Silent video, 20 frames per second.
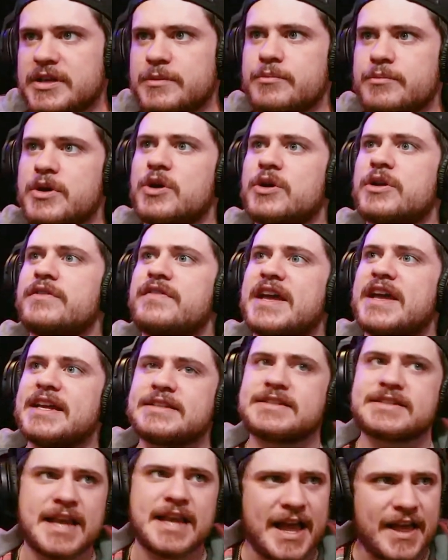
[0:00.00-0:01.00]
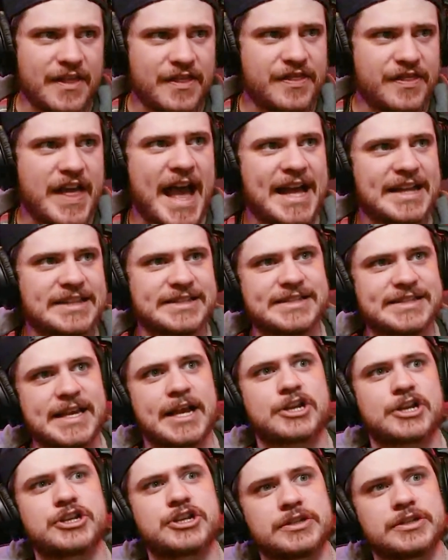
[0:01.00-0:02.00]
motivates that
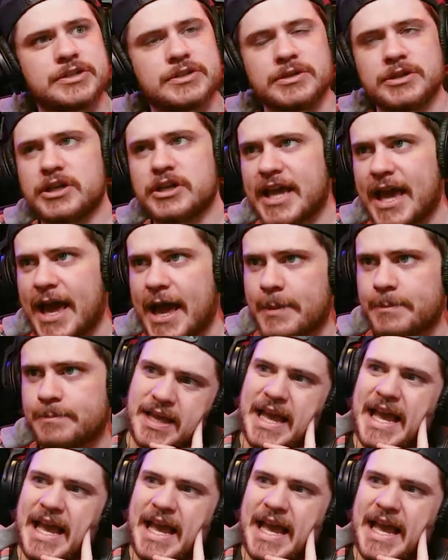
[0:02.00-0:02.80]
section to look at.